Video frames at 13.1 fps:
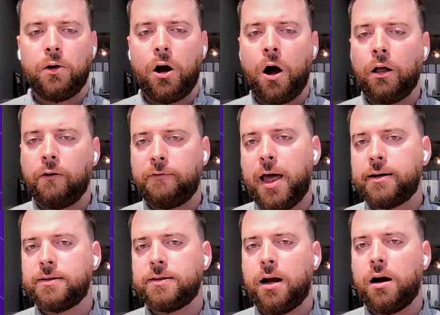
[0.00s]
all of that
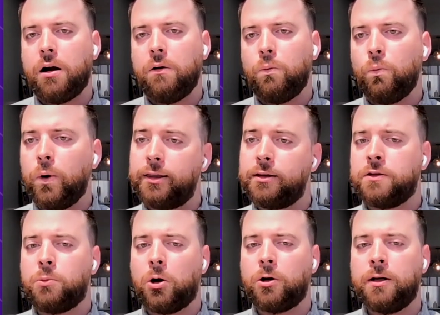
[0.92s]
is there with
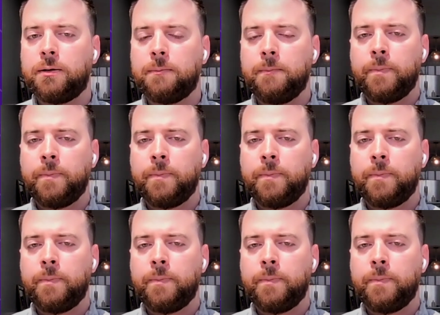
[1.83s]
Smartling.